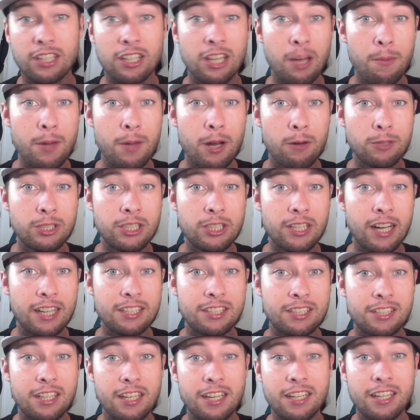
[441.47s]
Let me know what you guys
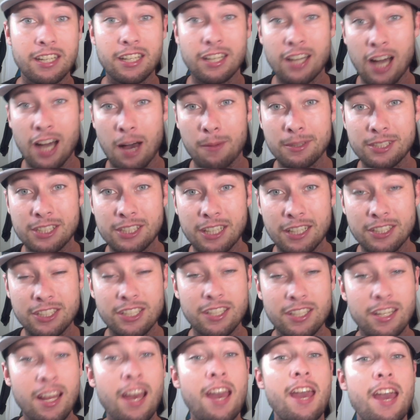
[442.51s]
think in the comment
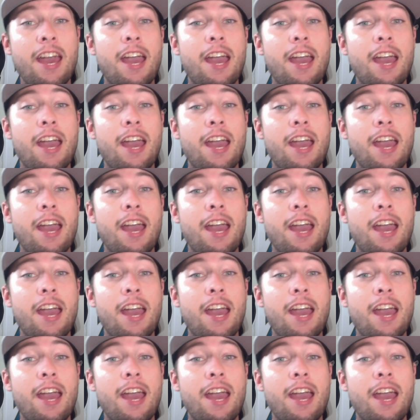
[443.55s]
section.